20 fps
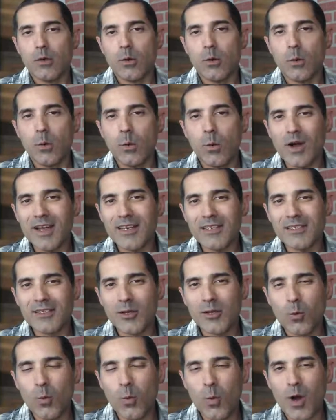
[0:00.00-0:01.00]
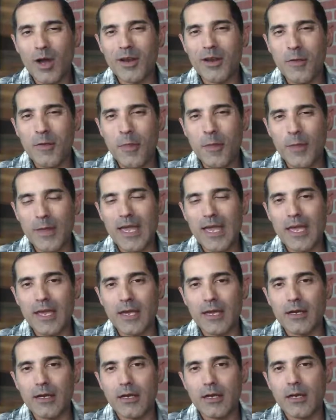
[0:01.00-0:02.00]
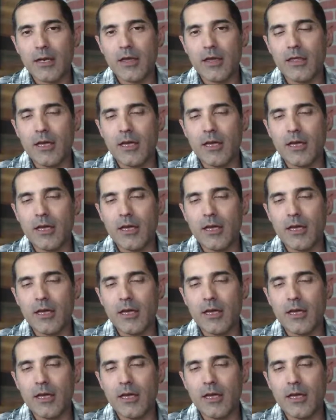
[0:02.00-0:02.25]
what is the one thing